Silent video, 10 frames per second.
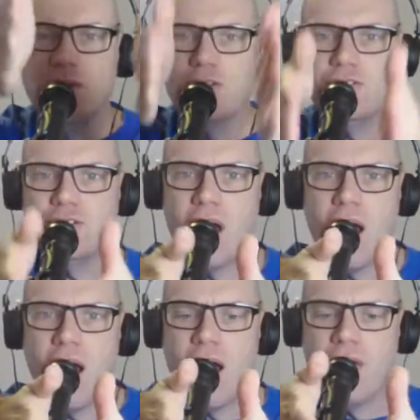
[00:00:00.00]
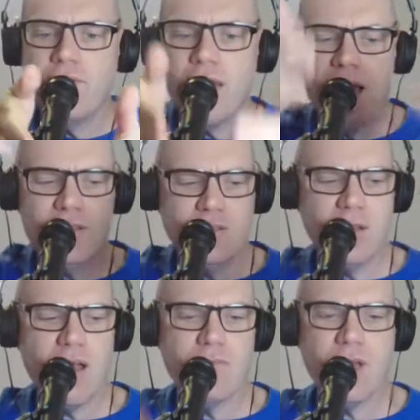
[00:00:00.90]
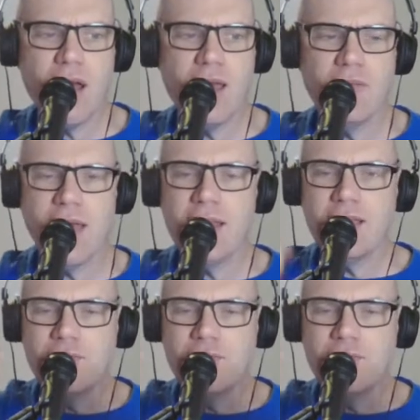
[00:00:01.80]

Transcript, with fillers: The short vowels. You have got it. That is